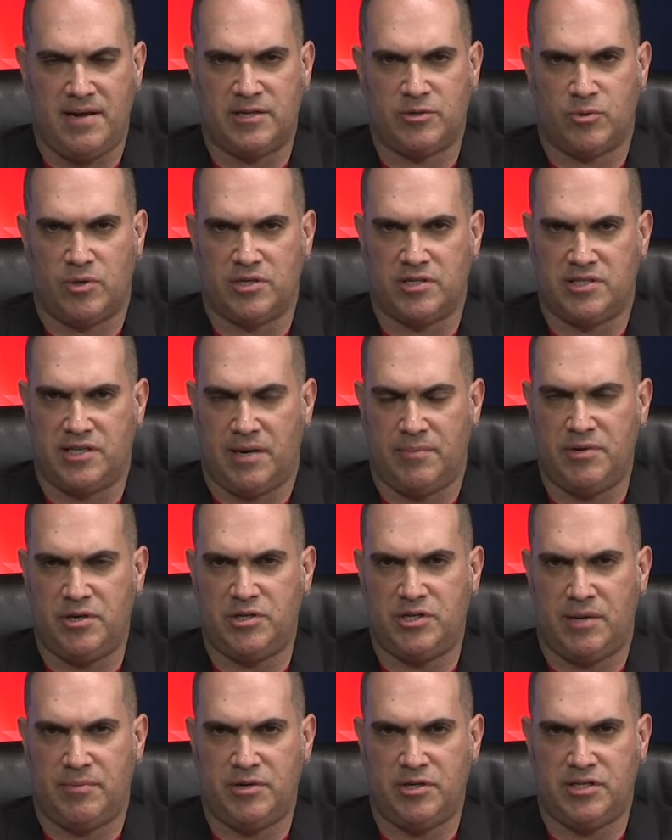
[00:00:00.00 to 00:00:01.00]
as well as
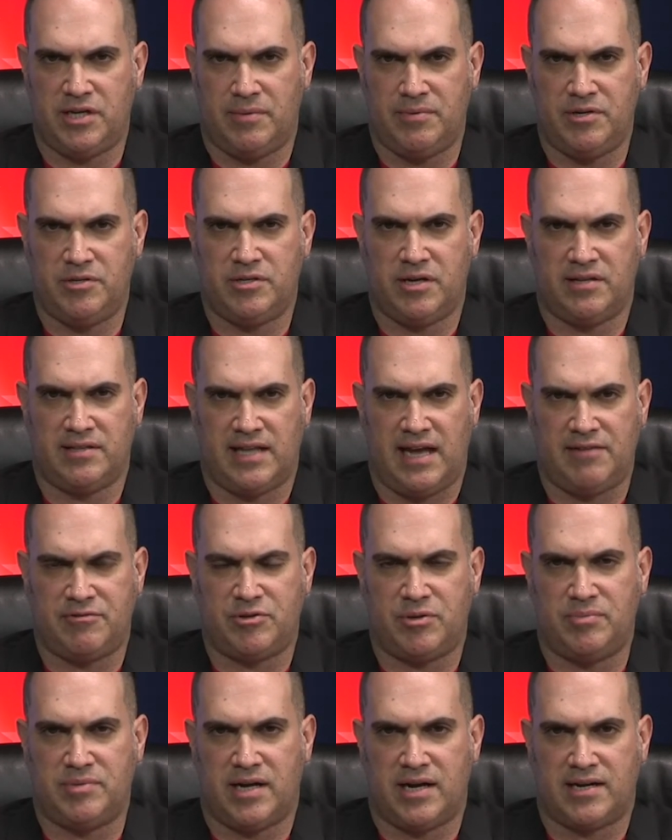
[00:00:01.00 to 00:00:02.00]

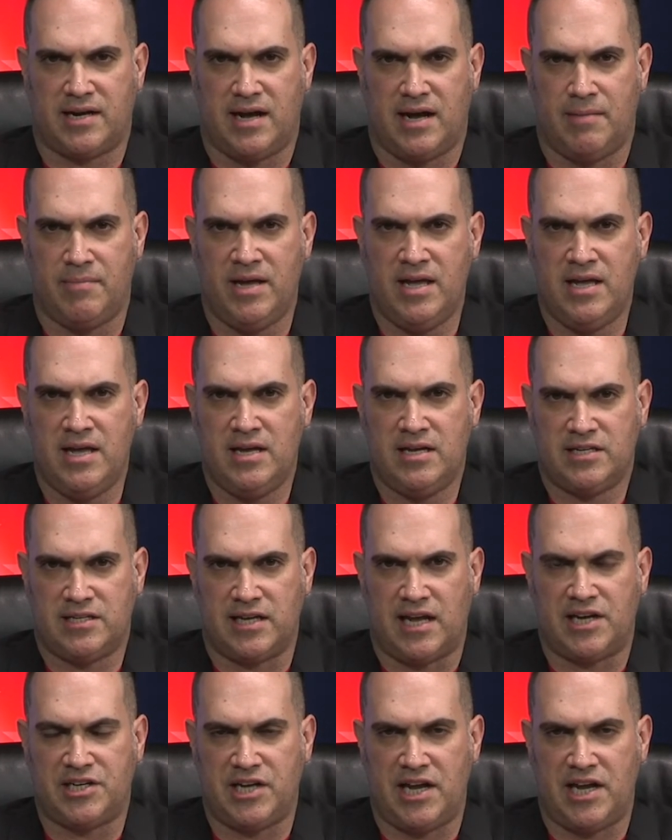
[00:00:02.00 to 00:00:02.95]
www.livestream.com slash